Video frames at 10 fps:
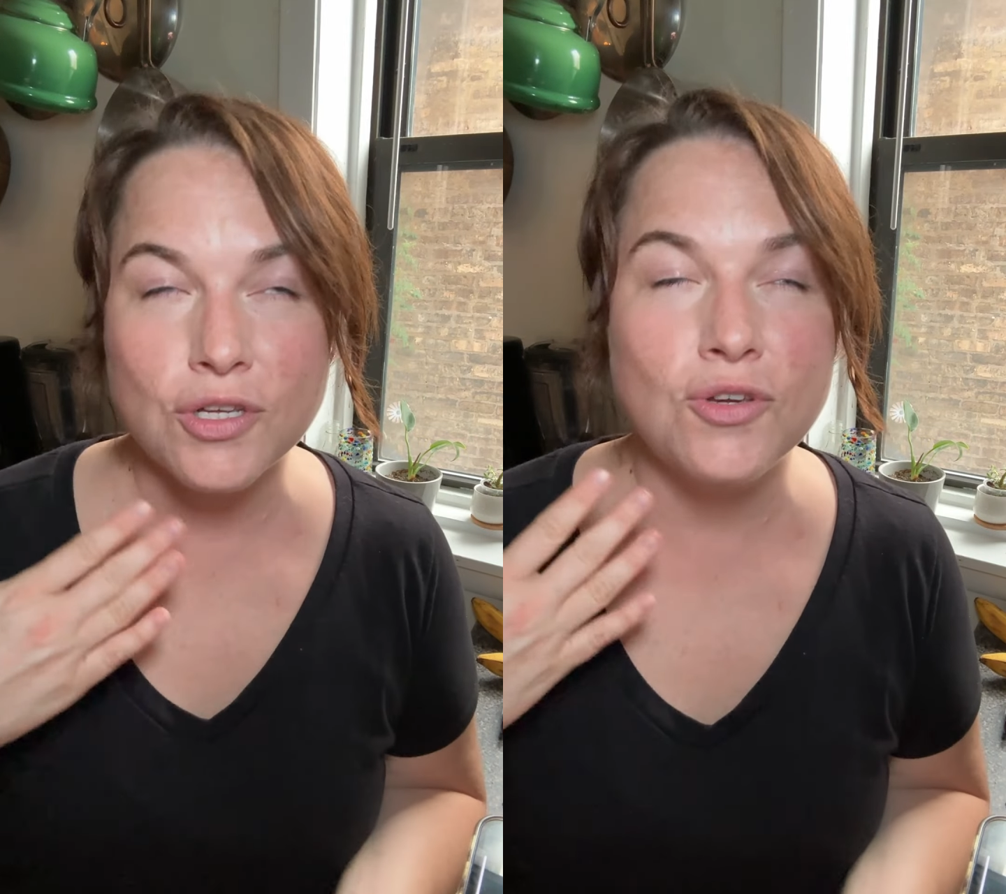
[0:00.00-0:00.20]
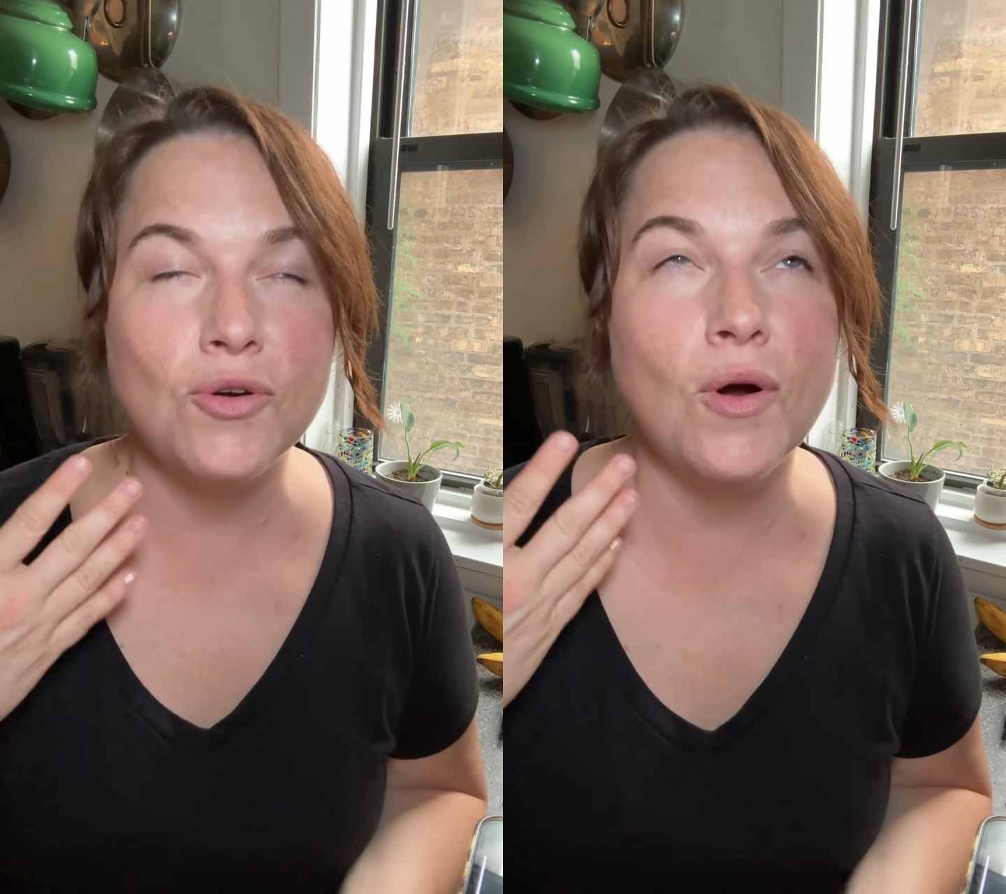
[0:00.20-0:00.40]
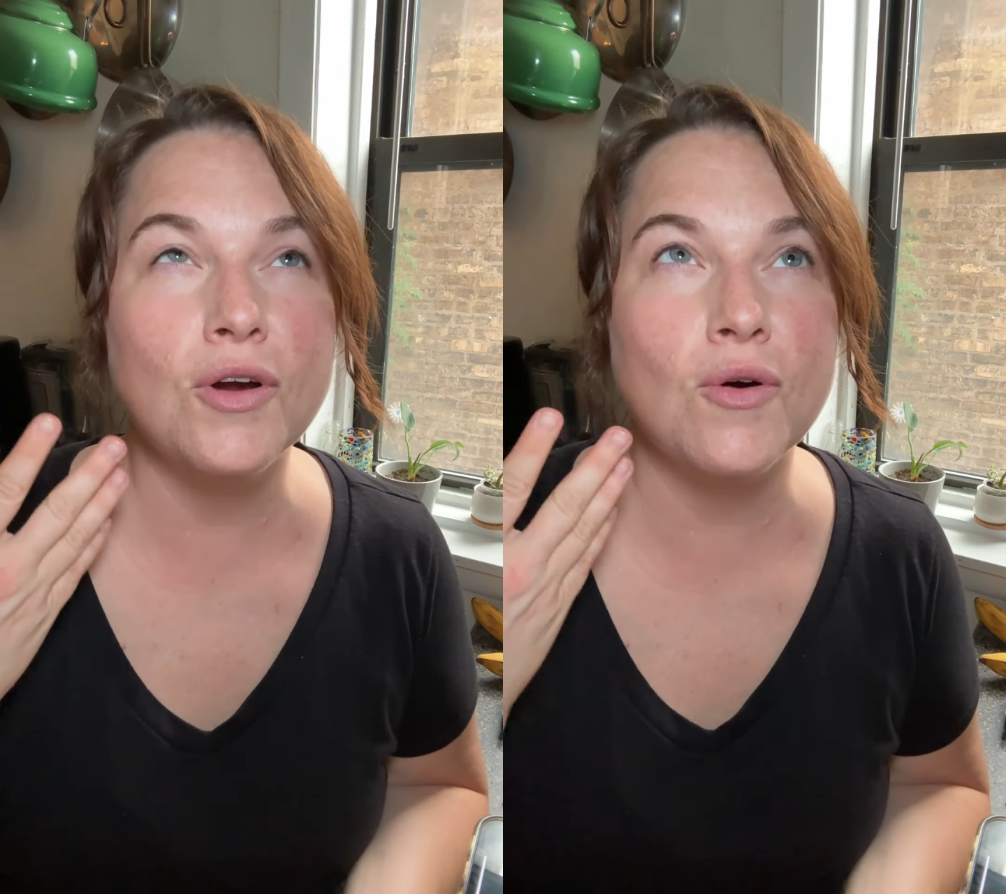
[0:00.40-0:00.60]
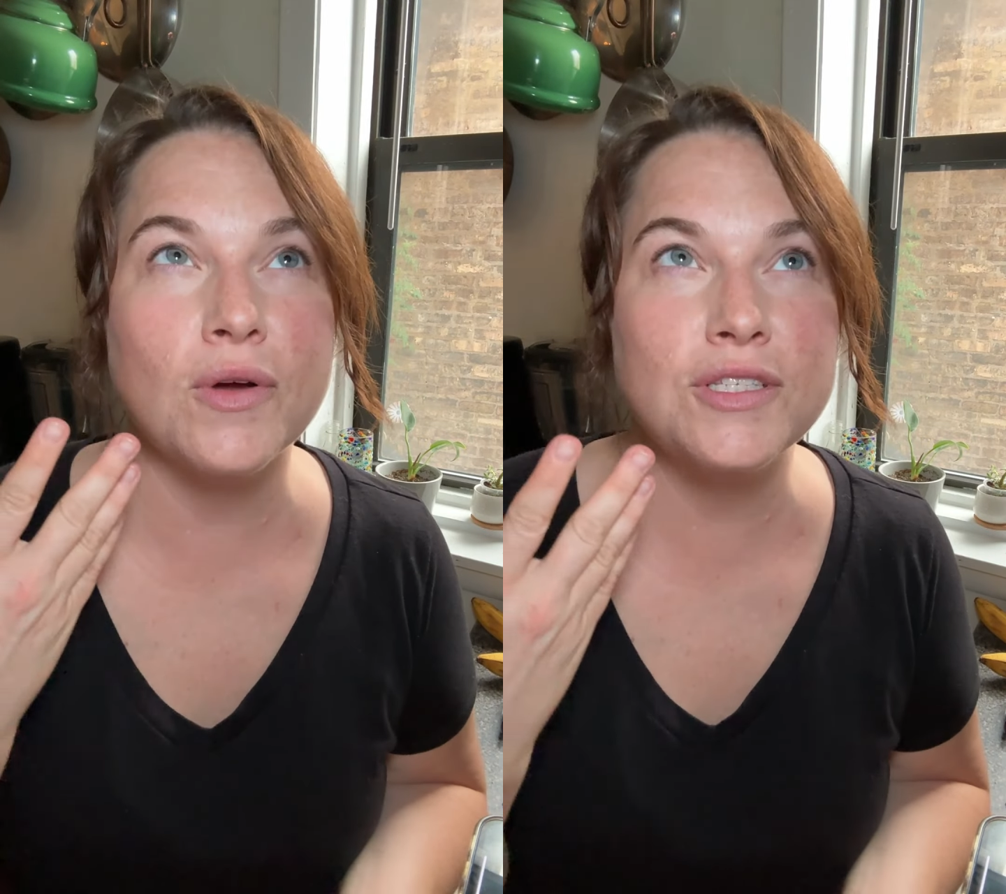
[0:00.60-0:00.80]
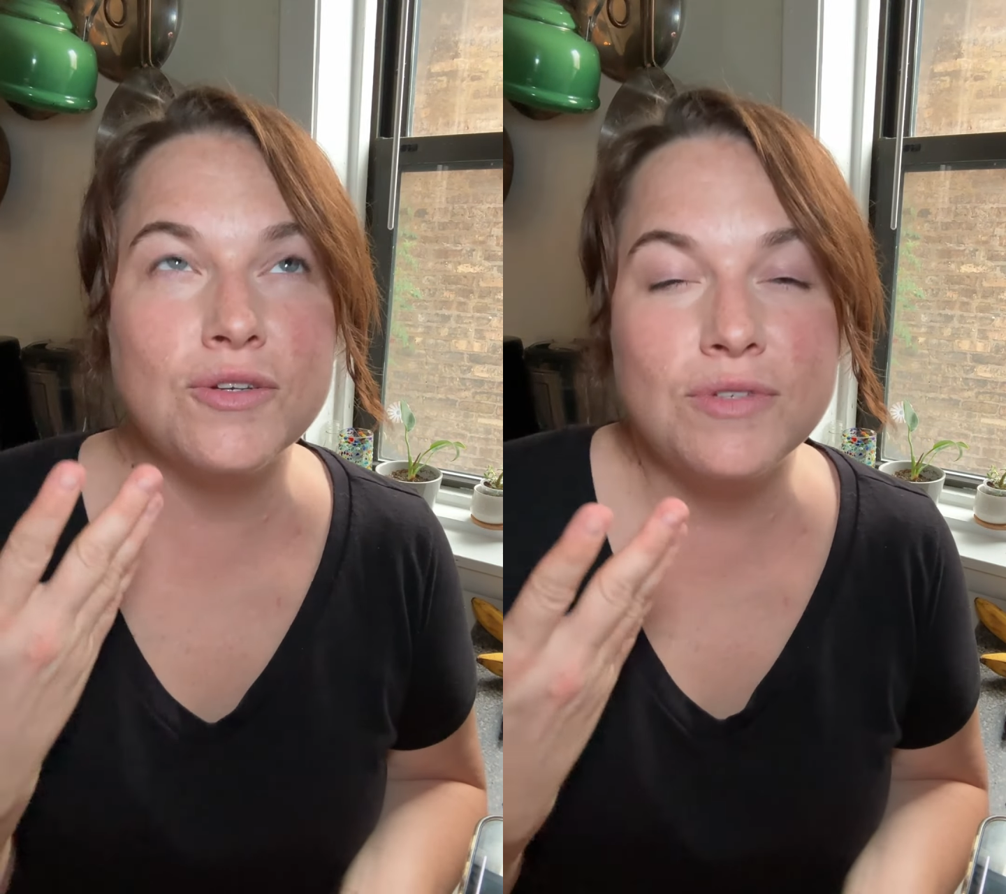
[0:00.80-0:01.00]
you are
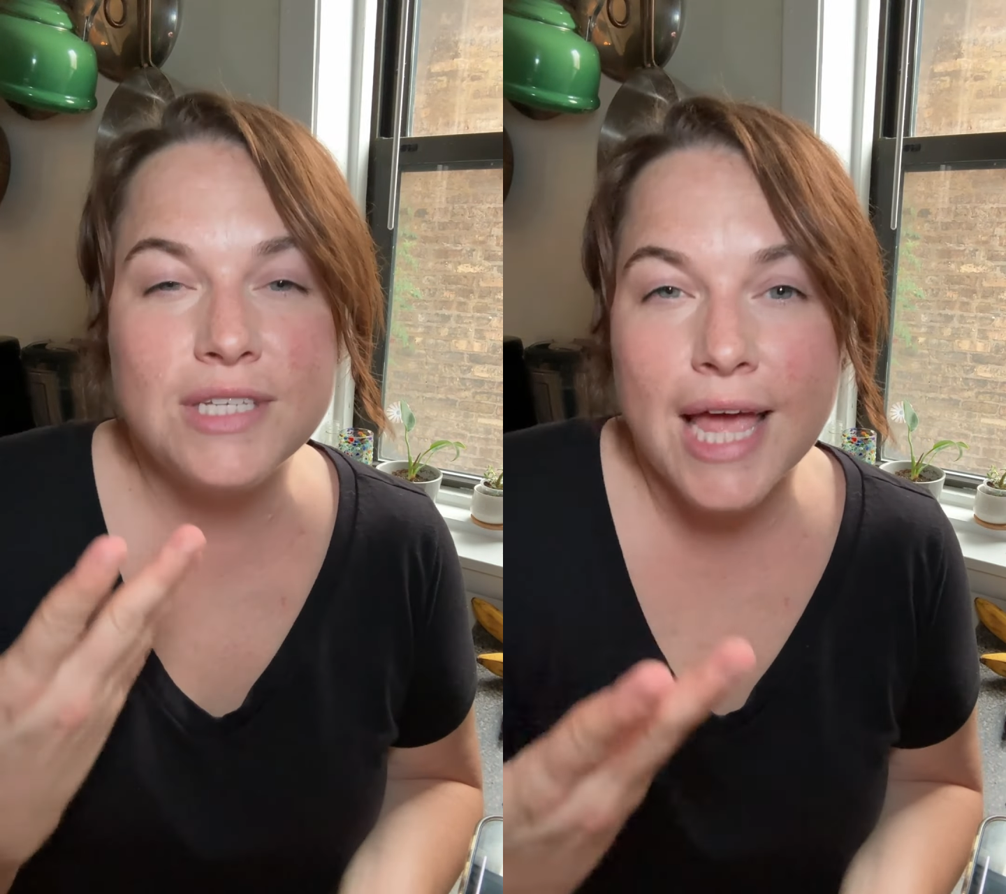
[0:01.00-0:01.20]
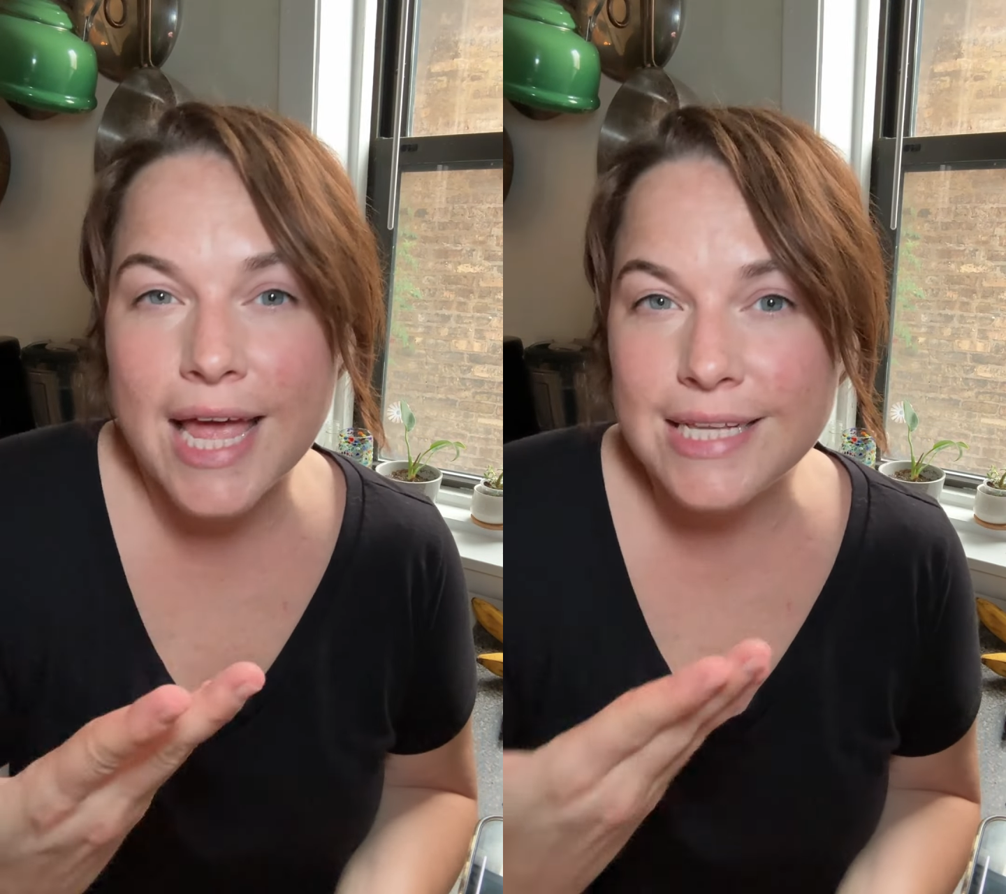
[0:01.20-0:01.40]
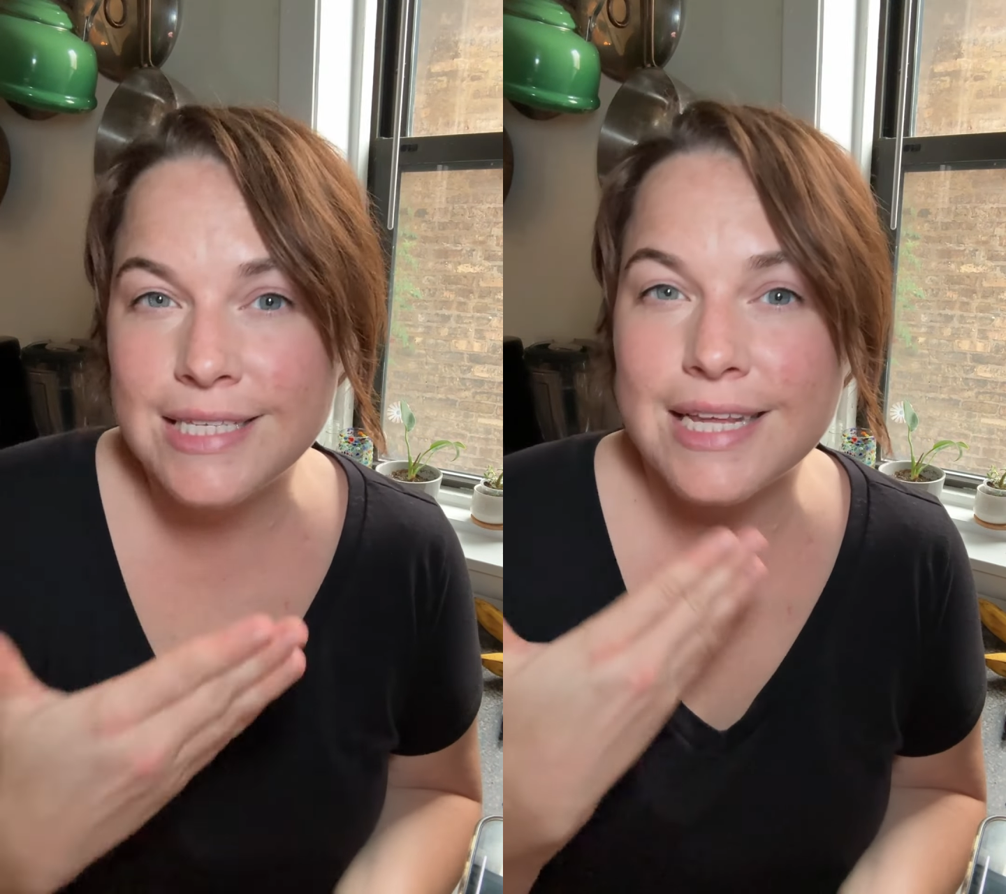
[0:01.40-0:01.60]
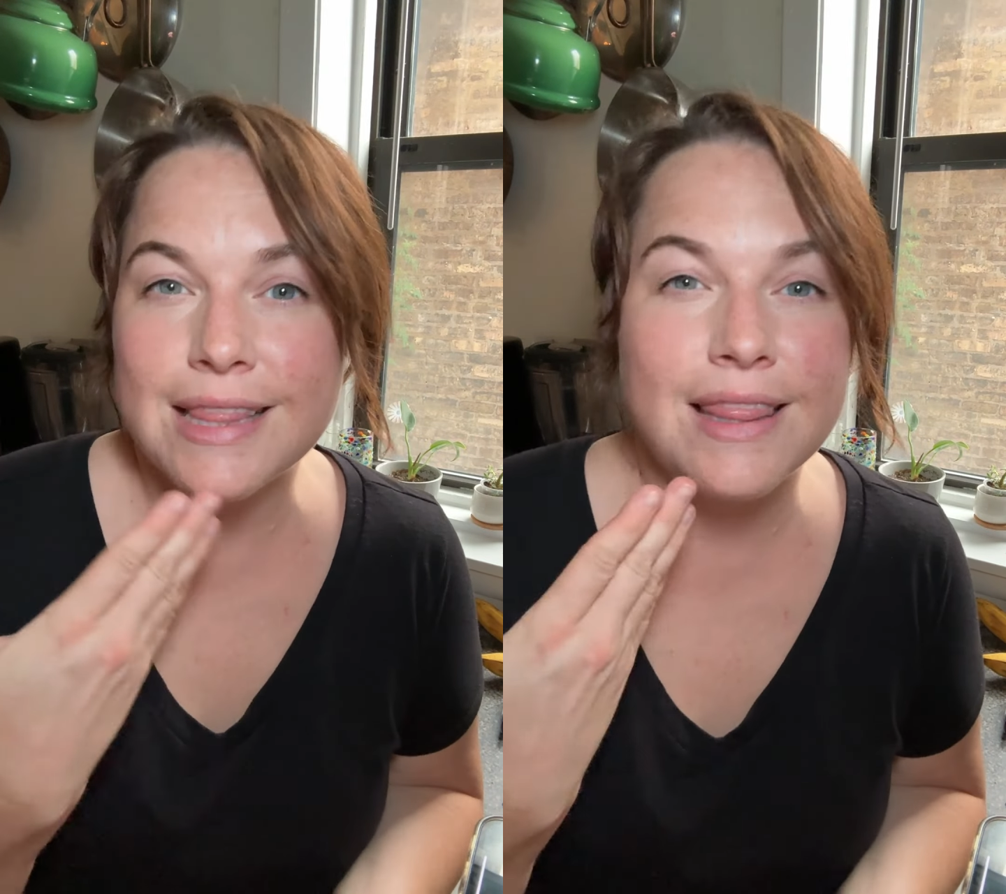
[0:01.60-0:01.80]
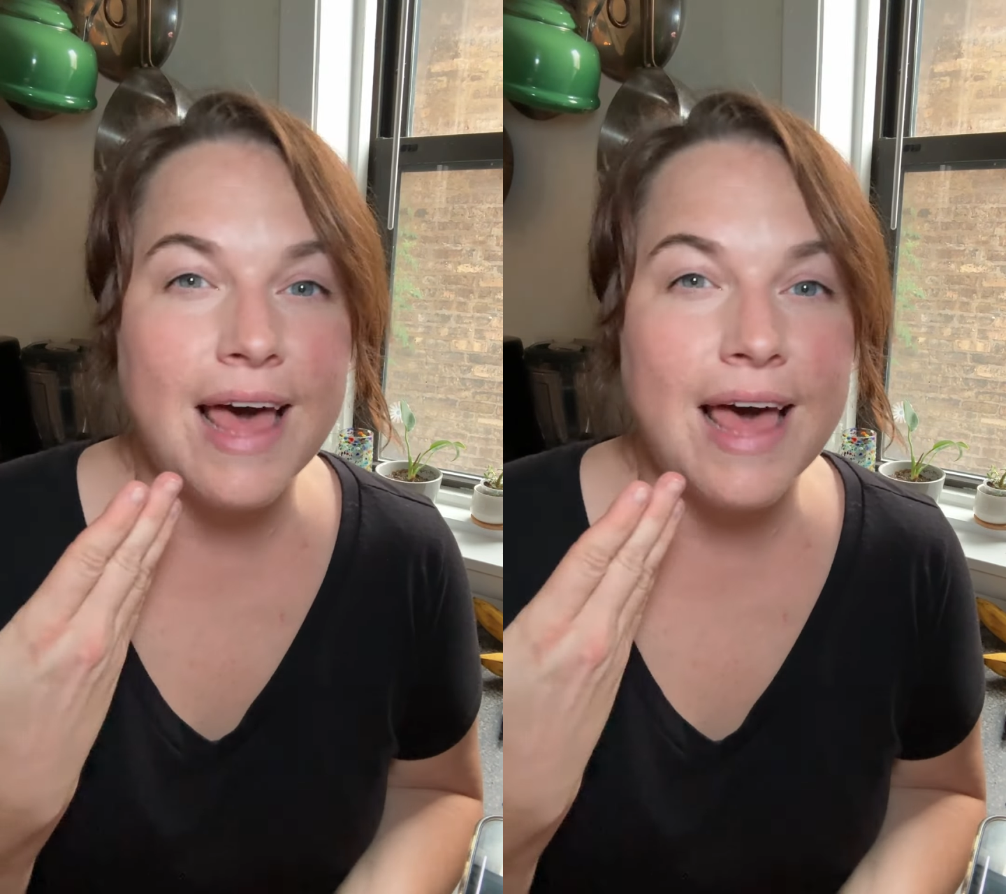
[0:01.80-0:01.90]
going to taste